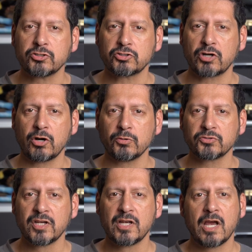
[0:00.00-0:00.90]
controls.
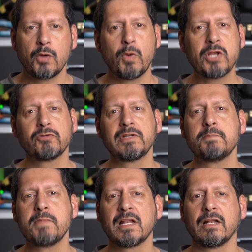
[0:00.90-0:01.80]
And when you're in the
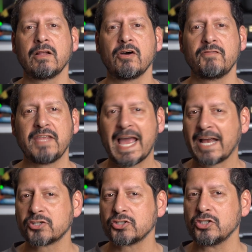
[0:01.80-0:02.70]
middle of the
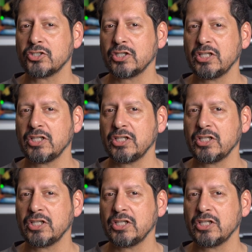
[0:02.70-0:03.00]
action,